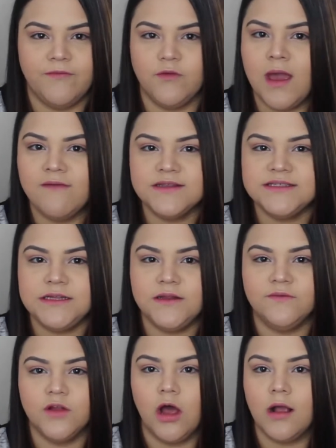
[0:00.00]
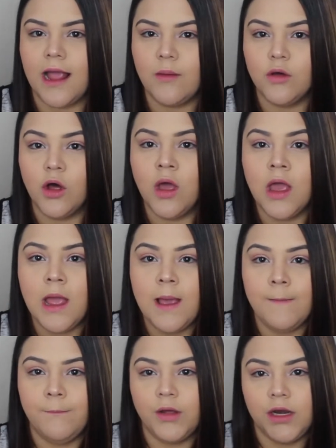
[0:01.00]
If you haven't seen the vlog, I will
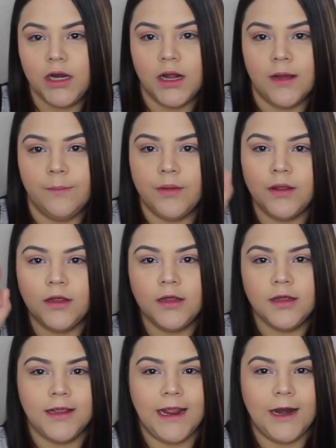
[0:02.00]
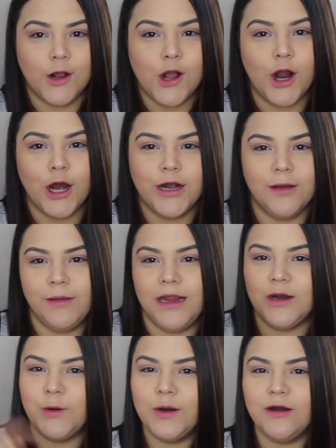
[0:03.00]
put it up in a card up
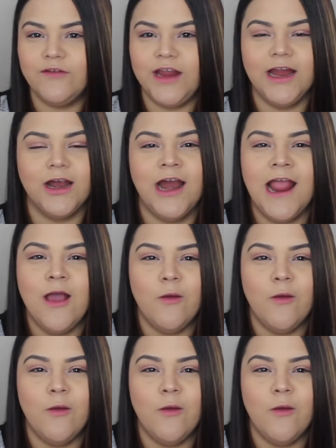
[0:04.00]
here or over here,